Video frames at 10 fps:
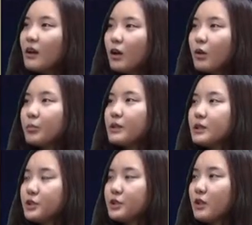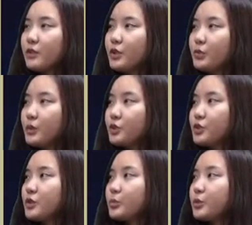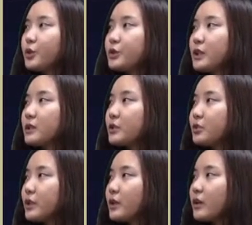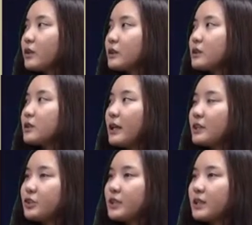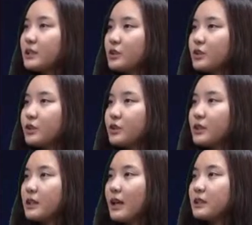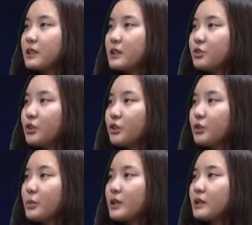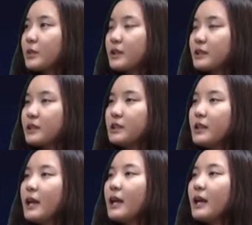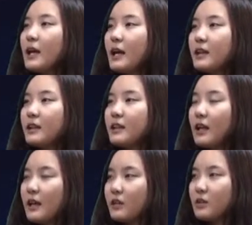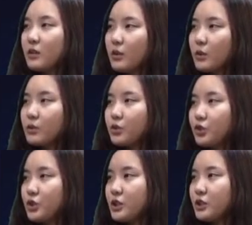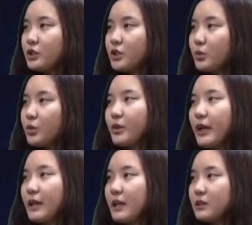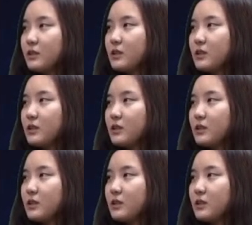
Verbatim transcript: Completion of Human Genome Project triggered NGS to utilize in genomic medicine, and ENCODE, GWAS,